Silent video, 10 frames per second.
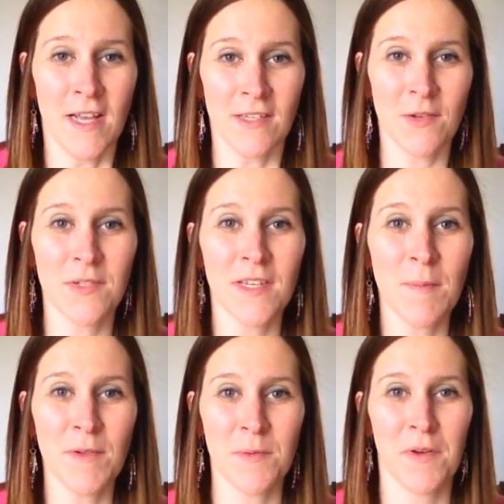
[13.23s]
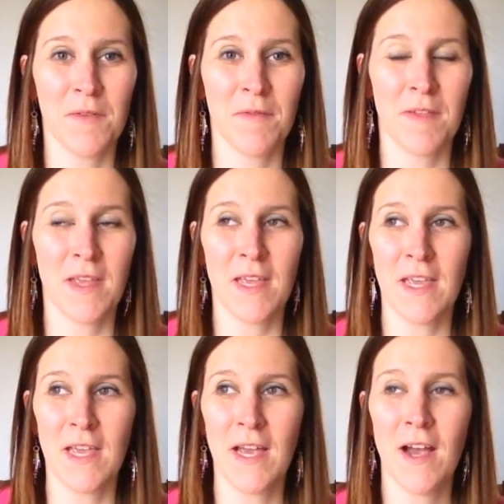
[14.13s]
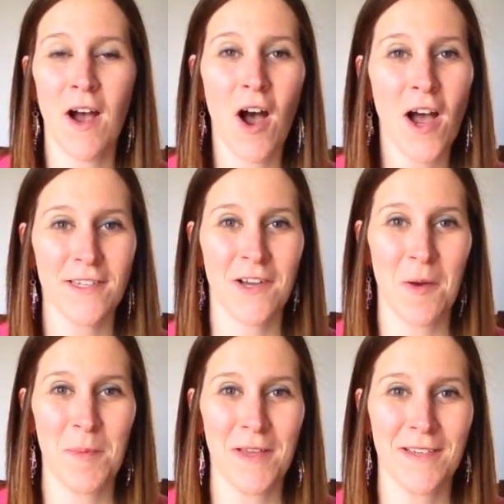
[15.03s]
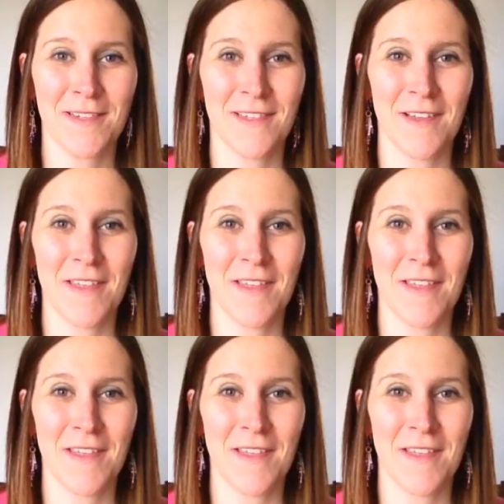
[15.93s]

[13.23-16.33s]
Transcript: So sleep is one of the hot topics